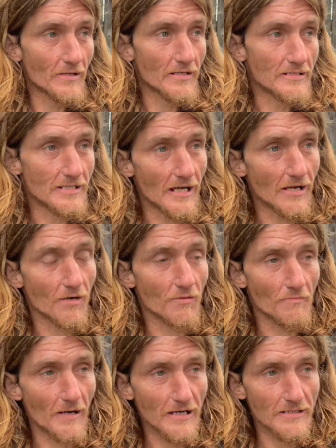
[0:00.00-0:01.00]
Now
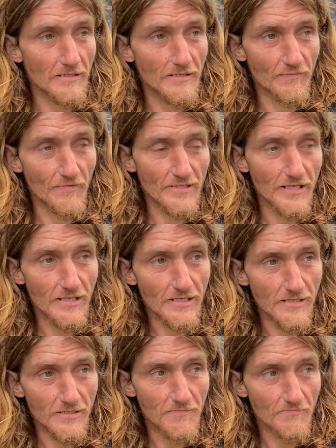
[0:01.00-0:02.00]
back in the
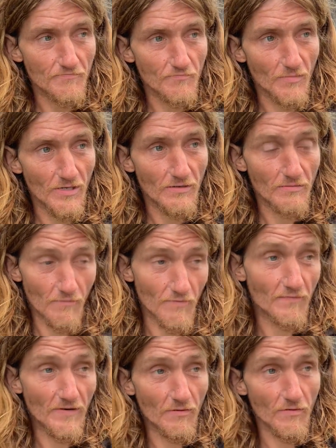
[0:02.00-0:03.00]
day when
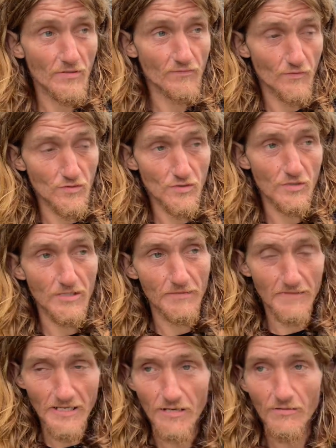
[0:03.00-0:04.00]
fentanyl first started
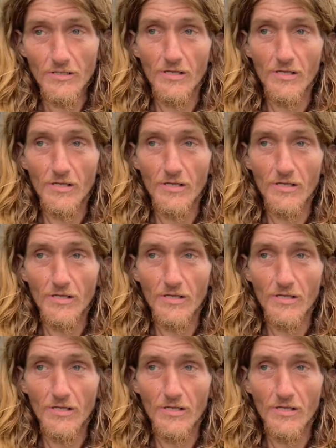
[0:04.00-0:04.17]
coming out,